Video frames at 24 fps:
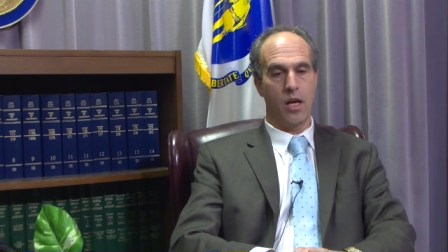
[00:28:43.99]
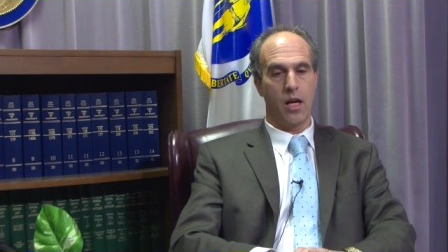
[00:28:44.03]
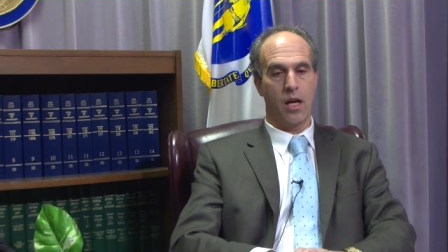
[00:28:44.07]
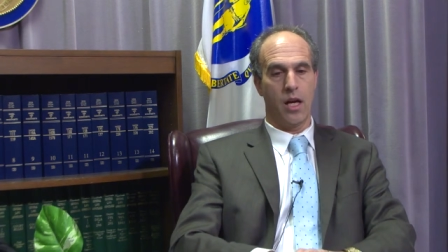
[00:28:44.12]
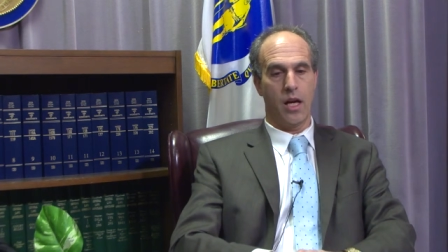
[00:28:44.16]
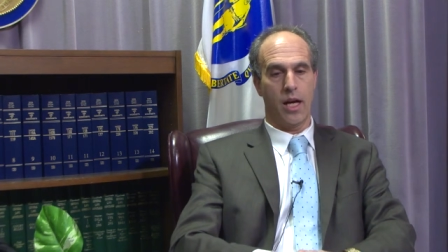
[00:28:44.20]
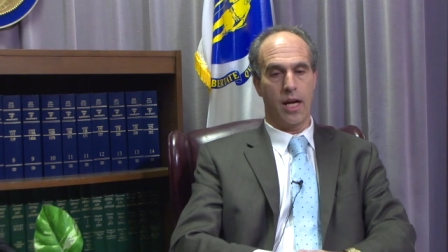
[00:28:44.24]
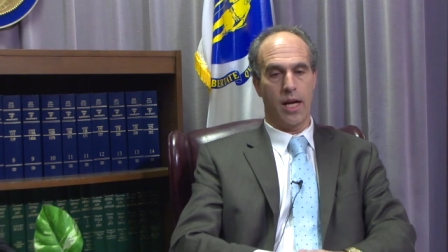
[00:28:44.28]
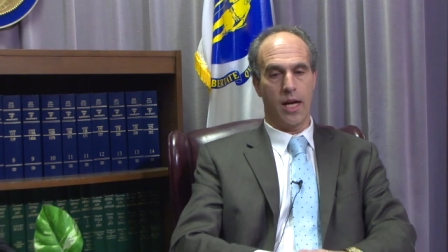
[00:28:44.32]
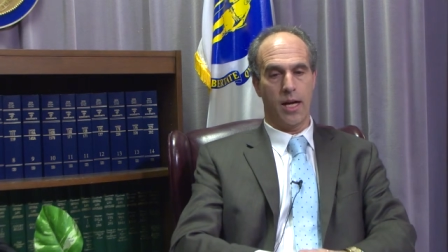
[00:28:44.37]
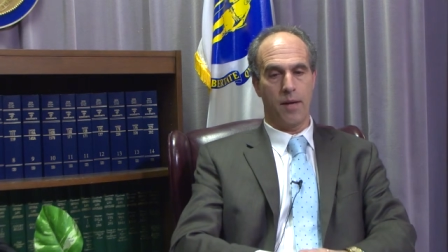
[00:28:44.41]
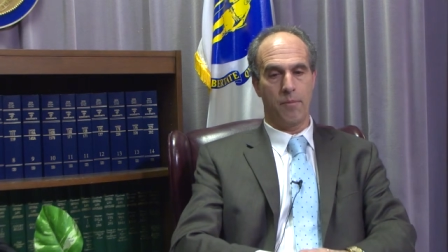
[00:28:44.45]

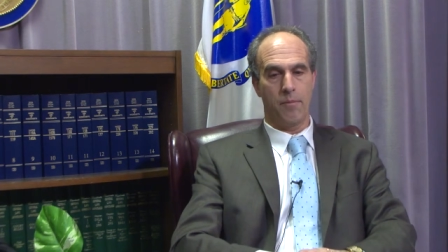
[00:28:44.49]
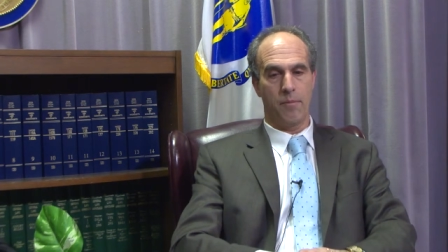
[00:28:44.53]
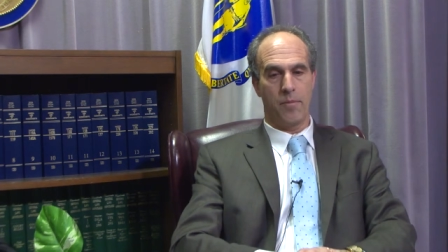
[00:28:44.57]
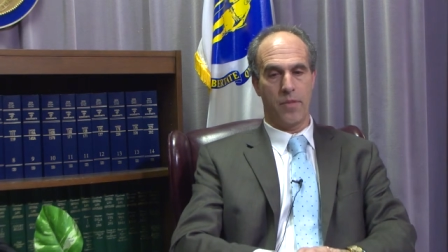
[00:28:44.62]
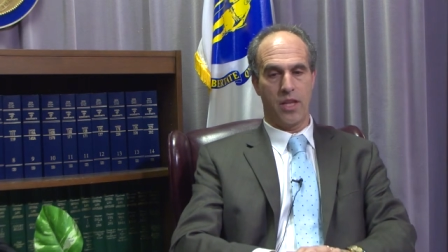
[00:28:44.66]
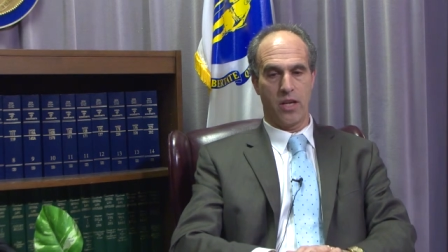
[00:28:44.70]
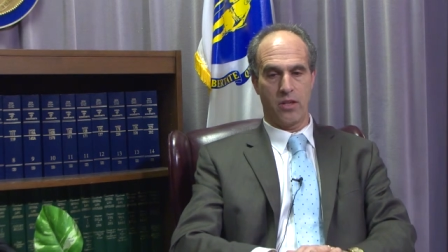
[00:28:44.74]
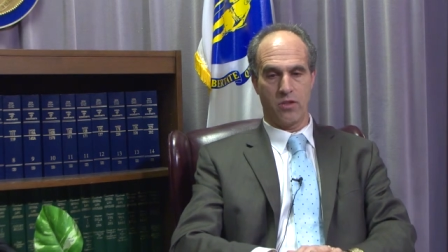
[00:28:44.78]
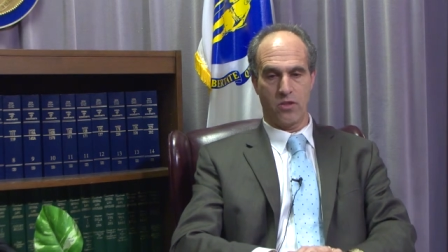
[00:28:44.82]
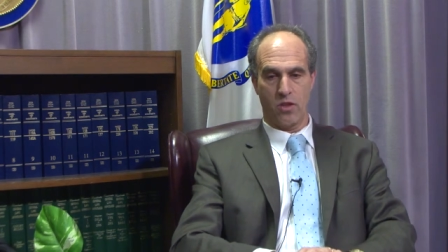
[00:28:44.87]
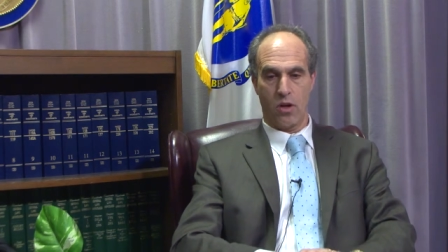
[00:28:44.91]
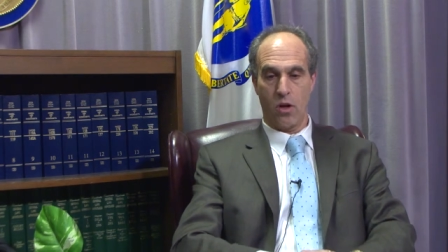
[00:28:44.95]

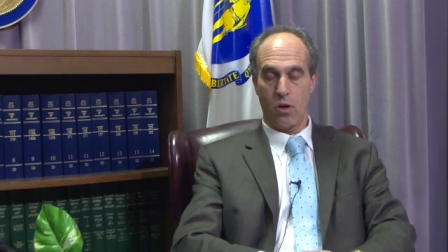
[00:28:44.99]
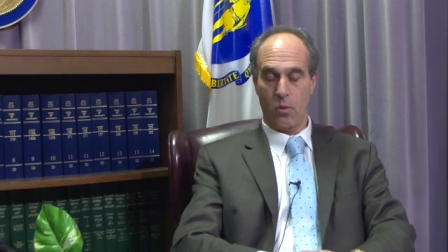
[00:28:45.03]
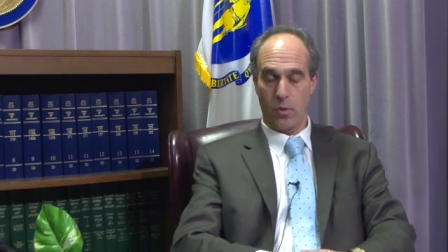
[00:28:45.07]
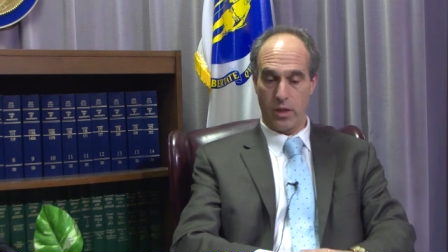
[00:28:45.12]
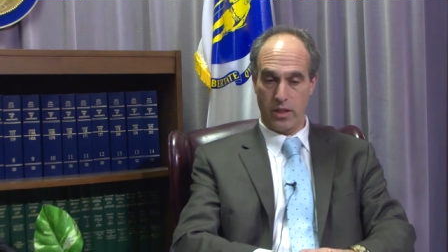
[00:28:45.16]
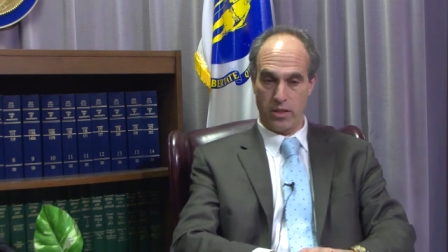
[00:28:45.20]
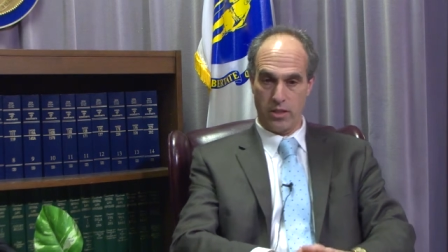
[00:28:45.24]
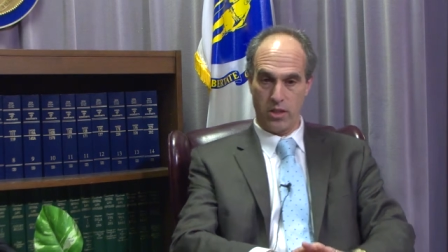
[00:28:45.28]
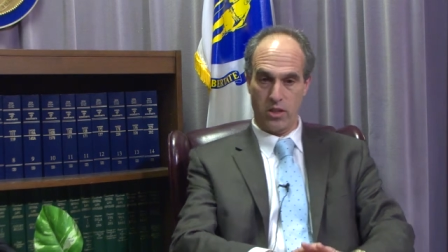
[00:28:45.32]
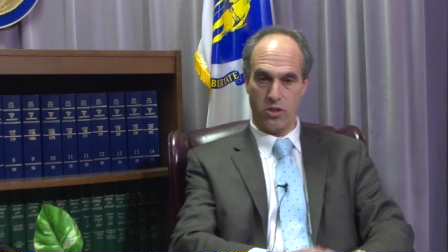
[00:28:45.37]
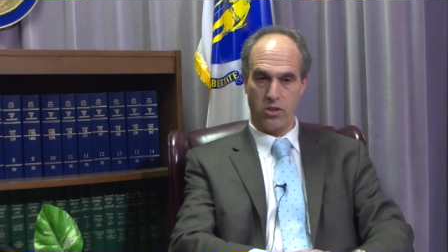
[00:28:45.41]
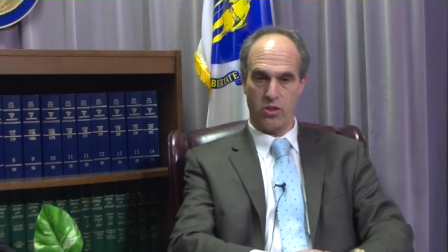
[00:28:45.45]
There's
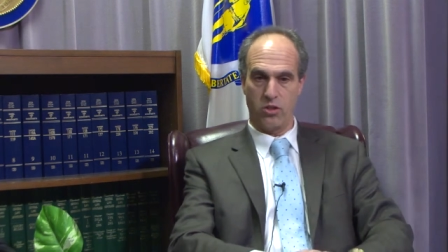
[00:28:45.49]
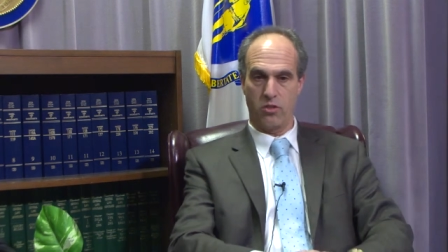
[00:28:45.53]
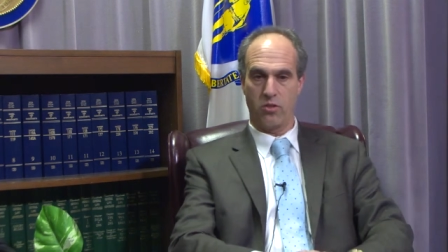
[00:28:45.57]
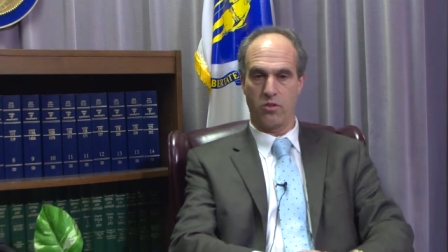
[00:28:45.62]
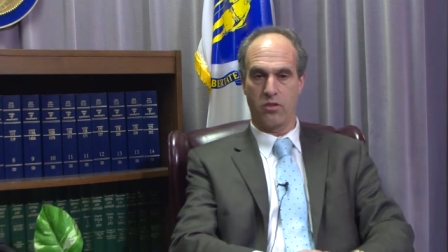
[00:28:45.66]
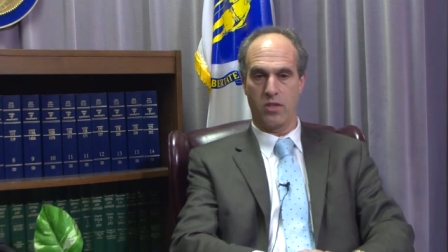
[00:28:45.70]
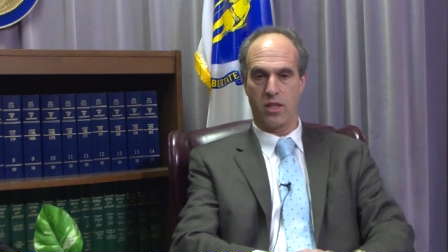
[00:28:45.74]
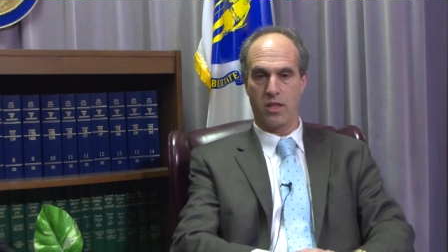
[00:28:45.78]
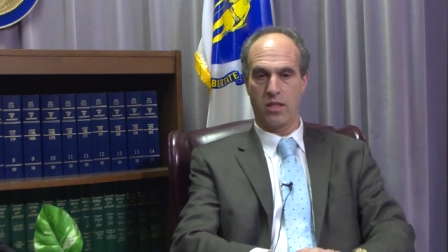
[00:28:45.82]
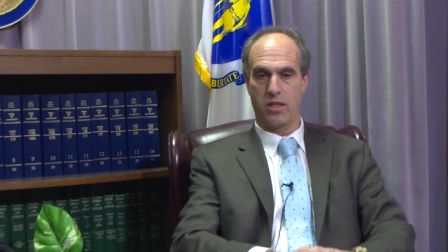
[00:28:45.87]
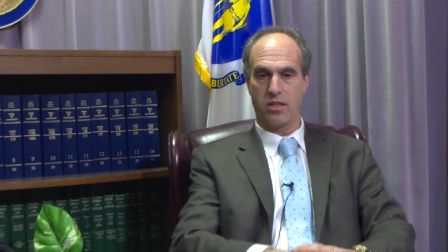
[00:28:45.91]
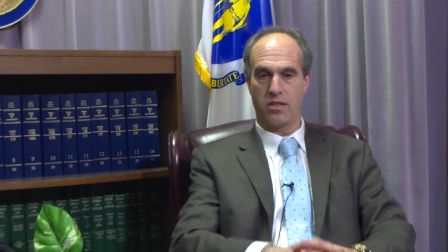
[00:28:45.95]
always
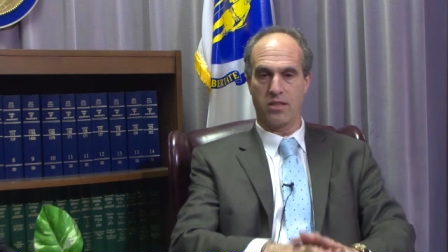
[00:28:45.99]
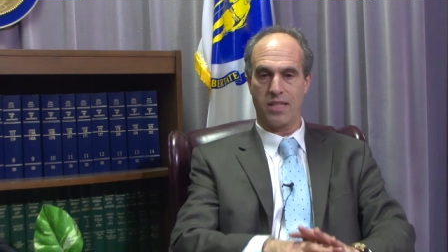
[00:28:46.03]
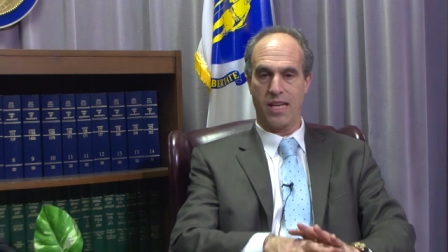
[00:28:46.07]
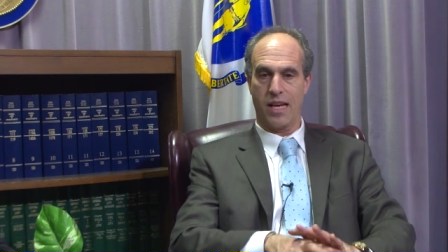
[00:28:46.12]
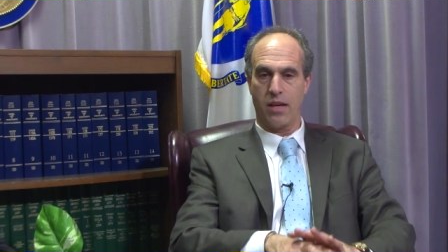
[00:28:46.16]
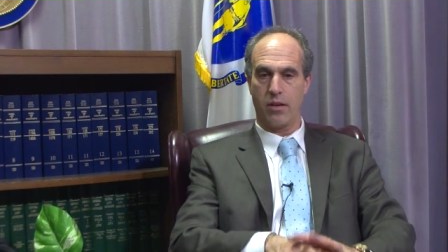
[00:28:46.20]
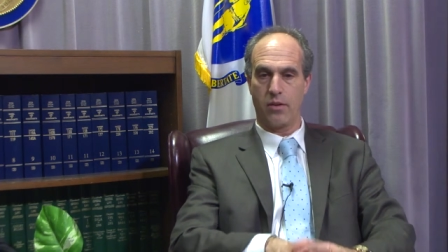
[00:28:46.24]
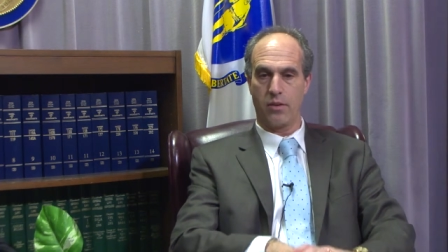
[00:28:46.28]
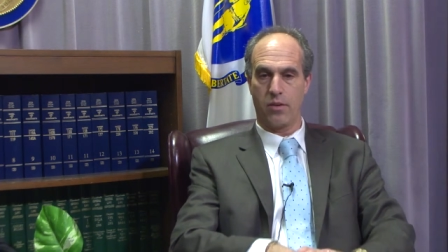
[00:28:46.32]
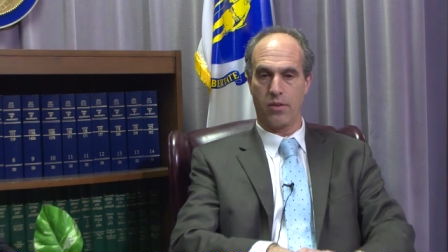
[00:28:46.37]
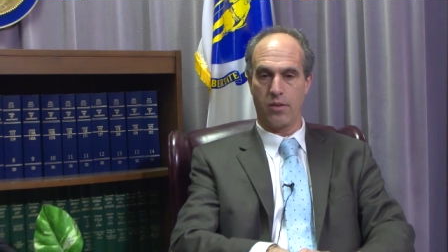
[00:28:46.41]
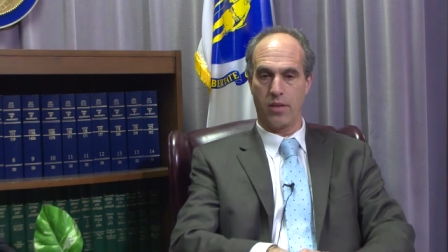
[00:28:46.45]
issues in the
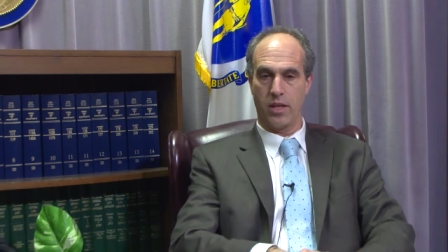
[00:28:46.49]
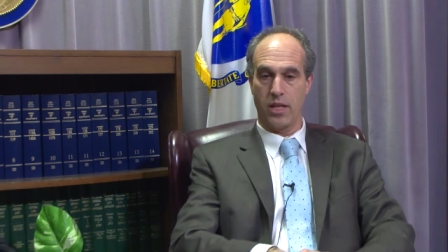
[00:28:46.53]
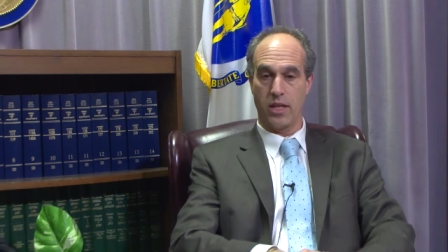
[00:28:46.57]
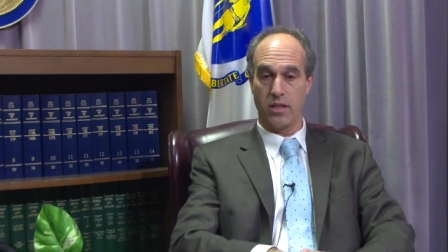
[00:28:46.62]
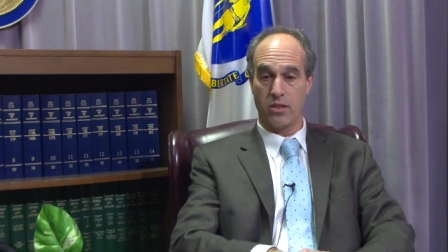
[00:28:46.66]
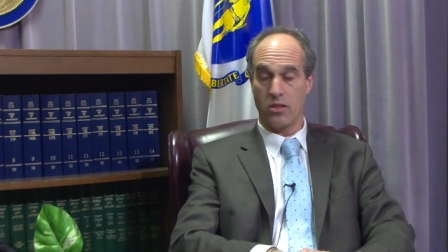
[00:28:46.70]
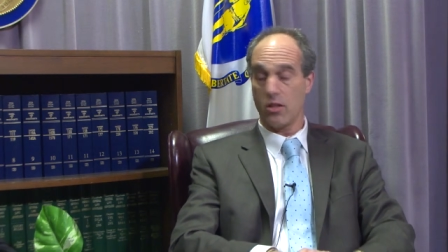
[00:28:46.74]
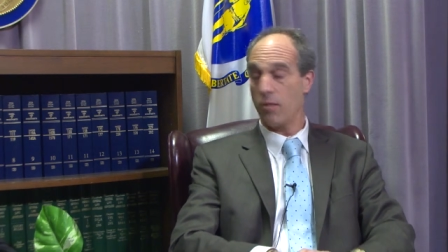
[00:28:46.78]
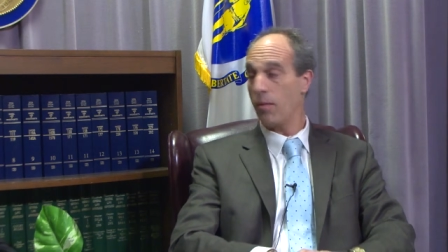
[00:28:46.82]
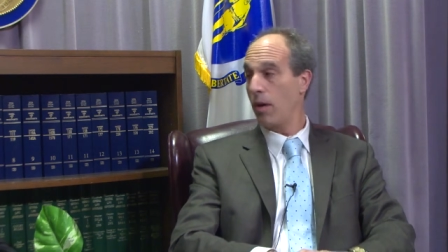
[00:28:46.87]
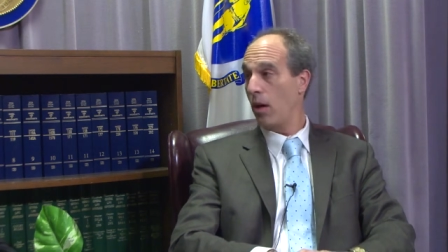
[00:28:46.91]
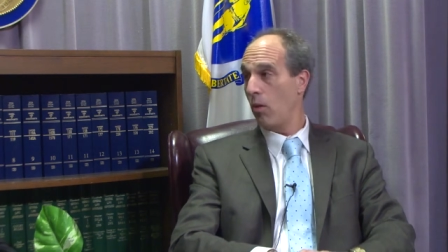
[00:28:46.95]

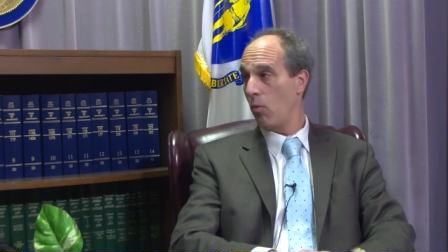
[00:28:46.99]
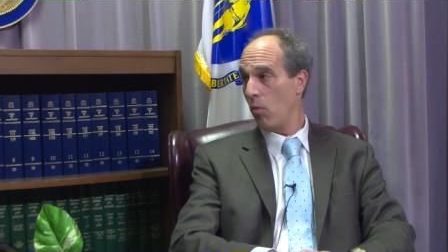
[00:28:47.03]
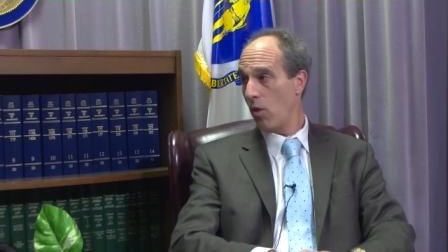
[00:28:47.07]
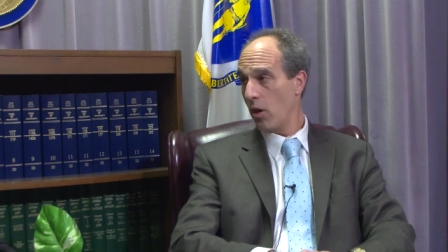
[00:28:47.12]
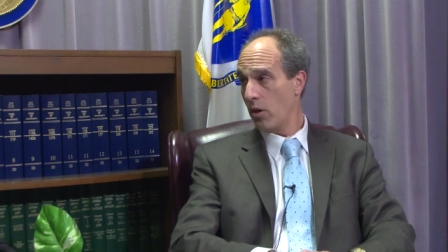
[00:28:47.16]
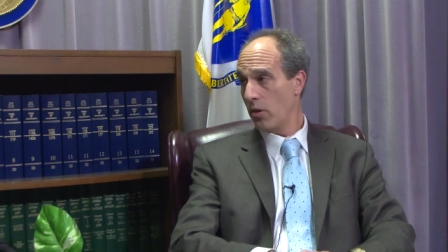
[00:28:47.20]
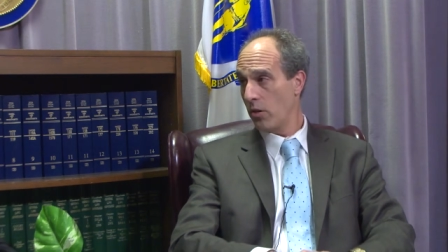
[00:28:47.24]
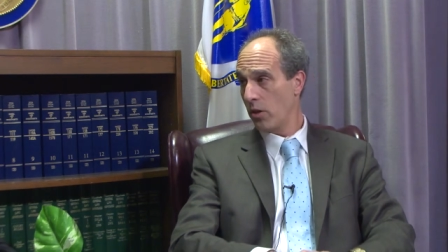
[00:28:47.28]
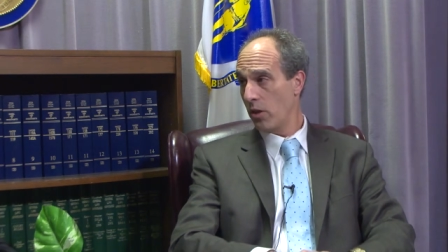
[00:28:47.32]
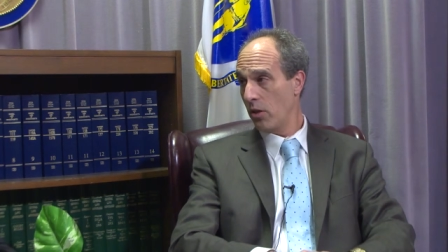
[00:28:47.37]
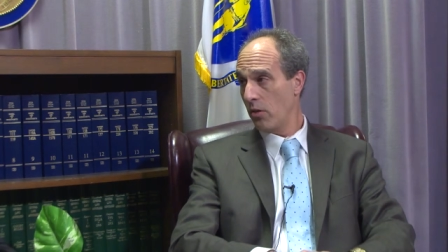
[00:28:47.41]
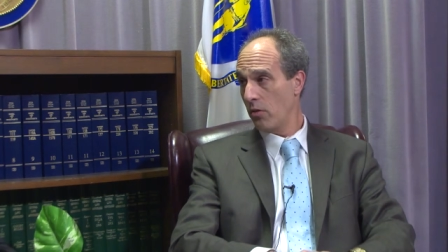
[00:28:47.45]
Southeast about
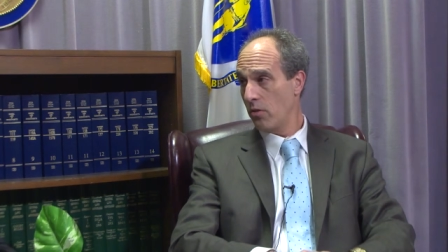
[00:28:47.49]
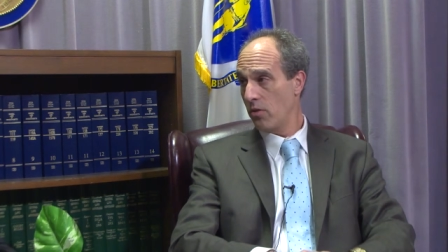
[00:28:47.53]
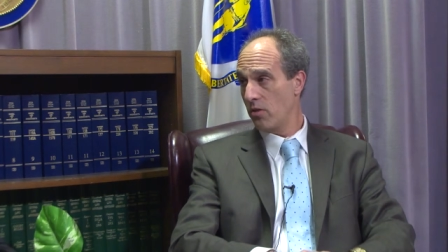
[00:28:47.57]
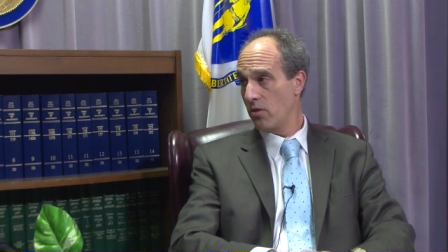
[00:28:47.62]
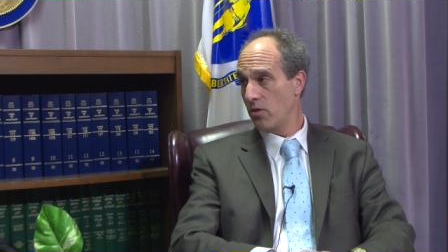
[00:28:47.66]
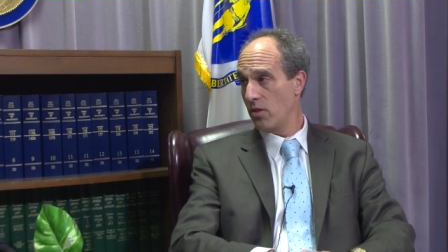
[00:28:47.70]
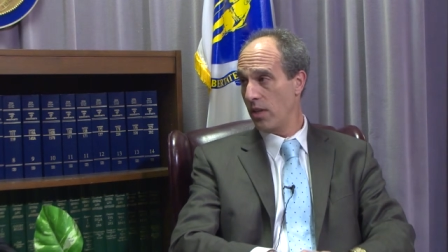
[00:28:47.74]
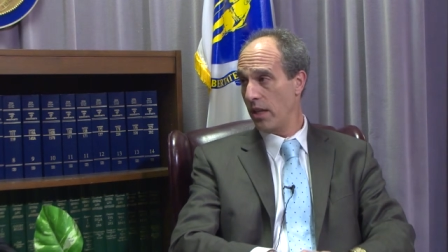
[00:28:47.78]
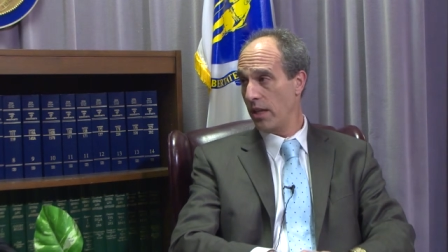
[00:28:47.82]
water use,